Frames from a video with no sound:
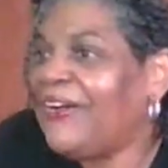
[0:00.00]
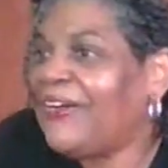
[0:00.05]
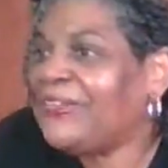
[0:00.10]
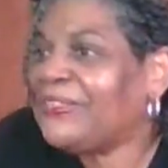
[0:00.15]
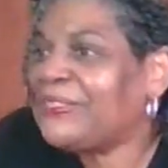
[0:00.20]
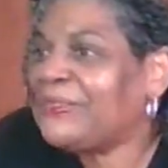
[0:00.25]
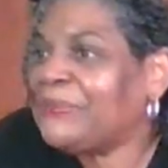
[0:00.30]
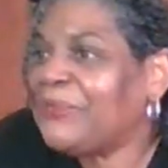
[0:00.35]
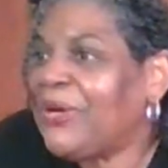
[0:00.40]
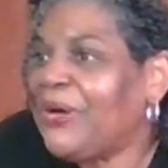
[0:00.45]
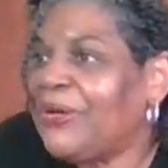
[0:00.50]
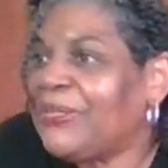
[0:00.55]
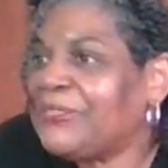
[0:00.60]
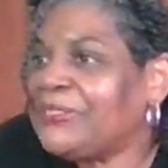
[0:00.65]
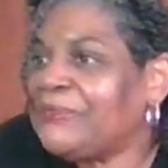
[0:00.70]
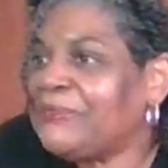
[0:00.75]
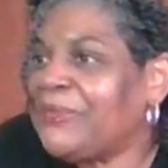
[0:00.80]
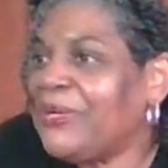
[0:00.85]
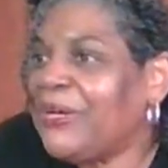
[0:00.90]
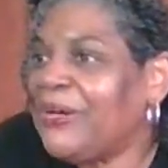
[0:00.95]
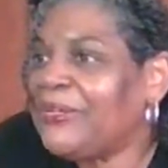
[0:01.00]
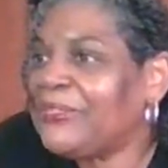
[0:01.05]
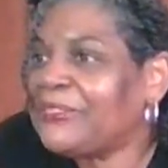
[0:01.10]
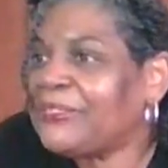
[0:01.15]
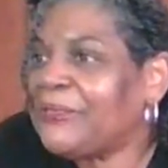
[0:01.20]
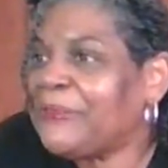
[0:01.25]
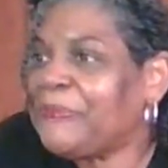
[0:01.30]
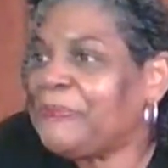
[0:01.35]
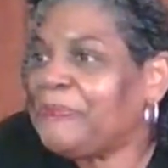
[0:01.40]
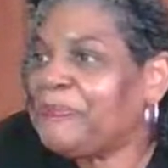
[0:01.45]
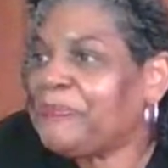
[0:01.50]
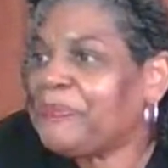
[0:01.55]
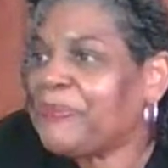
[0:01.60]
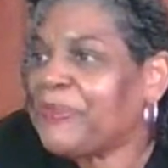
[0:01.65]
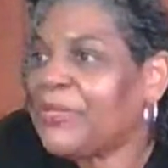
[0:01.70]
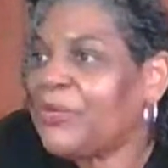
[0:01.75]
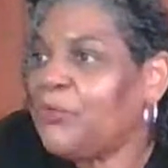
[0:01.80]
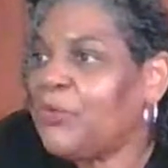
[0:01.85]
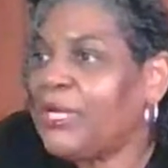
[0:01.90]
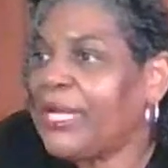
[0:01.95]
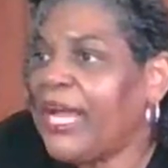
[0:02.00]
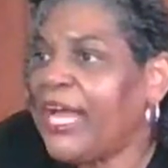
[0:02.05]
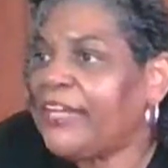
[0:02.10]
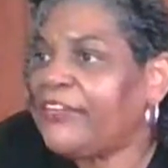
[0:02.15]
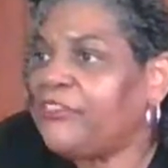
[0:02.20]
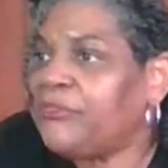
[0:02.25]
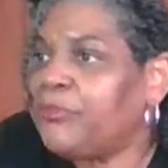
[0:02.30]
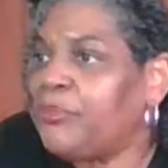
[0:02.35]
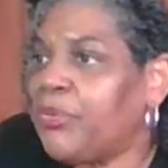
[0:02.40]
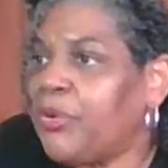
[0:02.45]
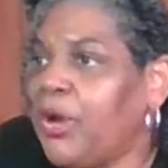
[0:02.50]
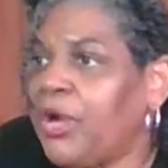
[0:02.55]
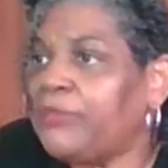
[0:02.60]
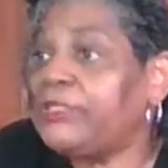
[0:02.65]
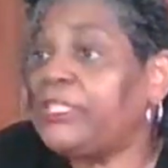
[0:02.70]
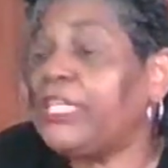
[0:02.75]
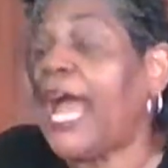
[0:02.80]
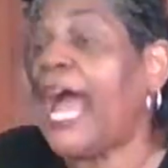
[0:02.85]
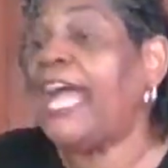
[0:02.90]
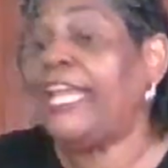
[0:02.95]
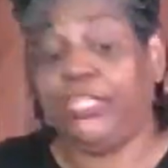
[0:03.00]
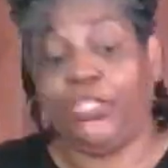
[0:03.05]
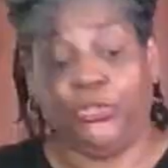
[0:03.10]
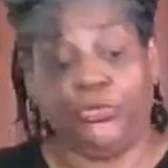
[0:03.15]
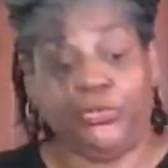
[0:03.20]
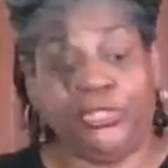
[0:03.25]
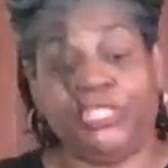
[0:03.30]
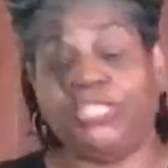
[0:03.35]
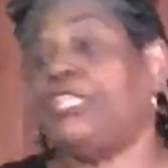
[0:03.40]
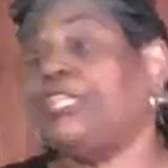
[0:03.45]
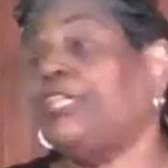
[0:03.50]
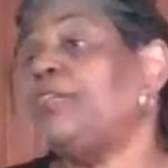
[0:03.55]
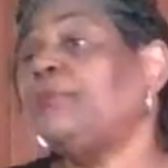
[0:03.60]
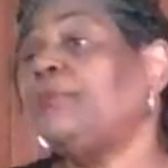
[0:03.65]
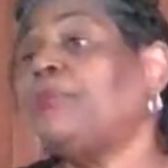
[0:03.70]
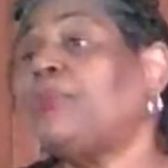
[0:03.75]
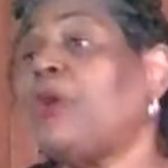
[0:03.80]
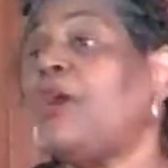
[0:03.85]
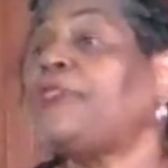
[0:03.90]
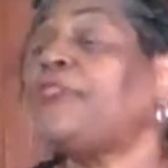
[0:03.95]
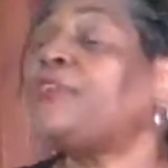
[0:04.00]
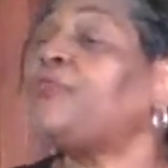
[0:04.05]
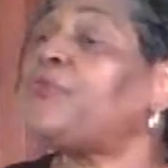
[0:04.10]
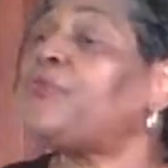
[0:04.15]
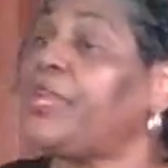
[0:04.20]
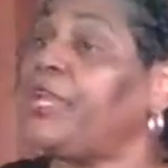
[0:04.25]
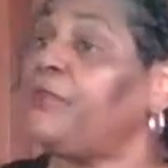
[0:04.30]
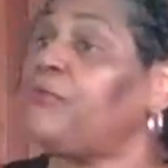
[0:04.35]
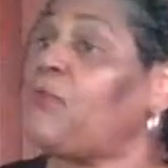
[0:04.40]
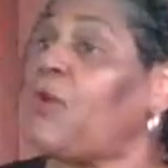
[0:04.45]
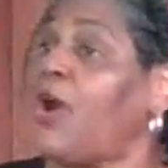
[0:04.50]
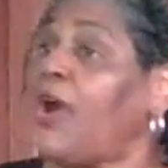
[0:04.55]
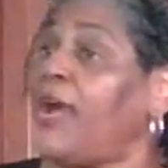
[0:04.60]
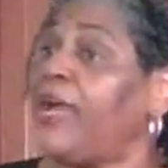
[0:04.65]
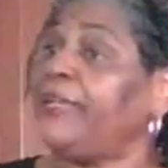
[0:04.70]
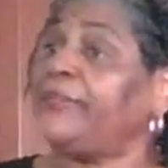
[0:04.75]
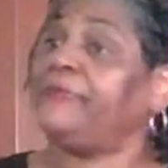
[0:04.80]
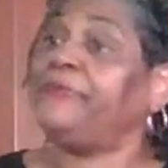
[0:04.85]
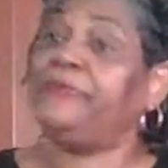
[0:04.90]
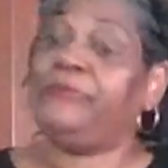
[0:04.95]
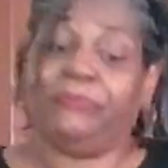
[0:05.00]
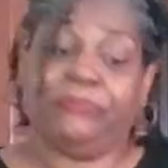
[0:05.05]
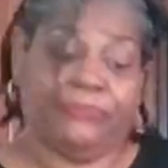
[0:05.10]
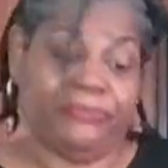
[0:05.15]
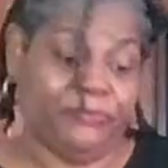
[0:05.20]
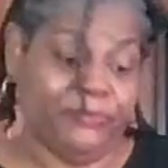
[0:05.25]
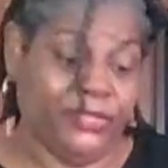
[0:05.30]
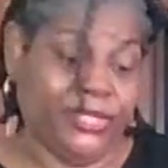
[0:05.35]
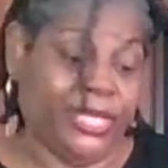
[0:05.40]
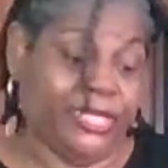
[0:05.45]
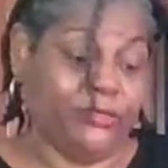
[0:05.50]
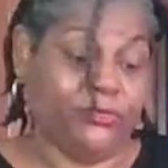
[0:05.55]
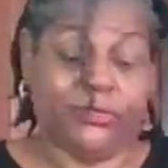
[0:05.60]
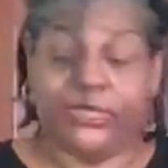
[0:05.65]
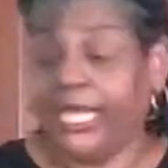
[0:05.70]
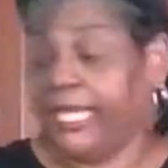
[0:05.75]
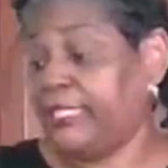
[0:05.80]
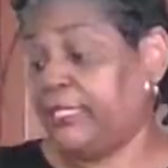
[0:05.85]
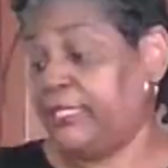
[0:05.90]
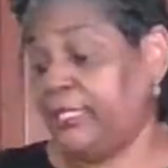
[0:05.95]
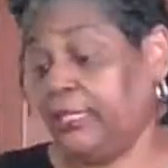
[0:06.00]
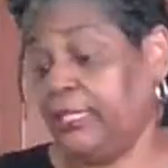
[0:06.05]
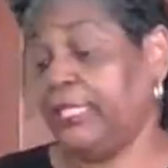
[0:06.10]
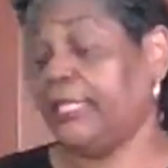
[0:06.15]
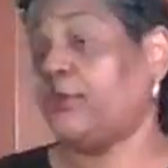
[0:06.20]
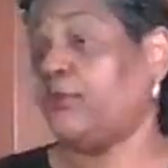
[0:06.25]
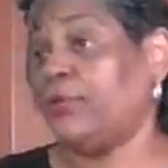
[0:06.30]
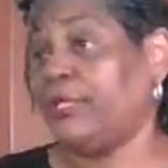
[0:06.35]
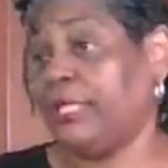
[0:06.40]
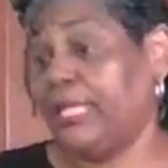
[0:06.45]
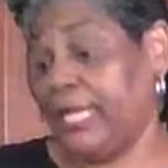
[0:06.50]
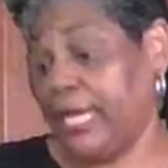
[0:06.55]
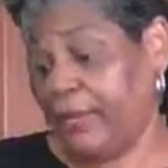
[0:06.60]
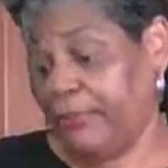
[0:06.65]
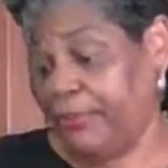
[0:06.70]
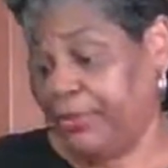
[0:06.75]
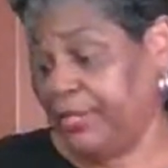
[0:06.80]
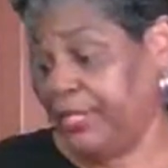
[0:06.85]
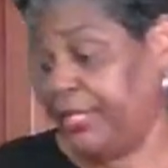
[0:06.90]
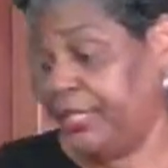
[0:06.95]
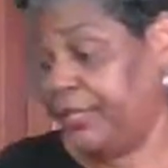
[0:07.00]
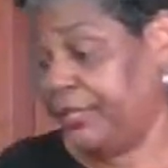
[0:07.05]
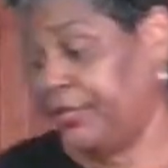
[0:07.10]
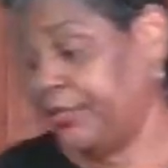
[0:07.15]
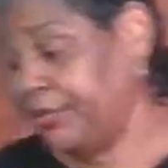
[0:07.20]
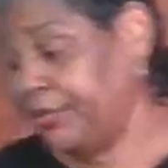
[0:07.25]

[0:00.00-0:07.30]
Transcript: awesome, awesome, awesome. What kind of broth? Did I use chicken broth and red wine. That's, that's the liquid that I put in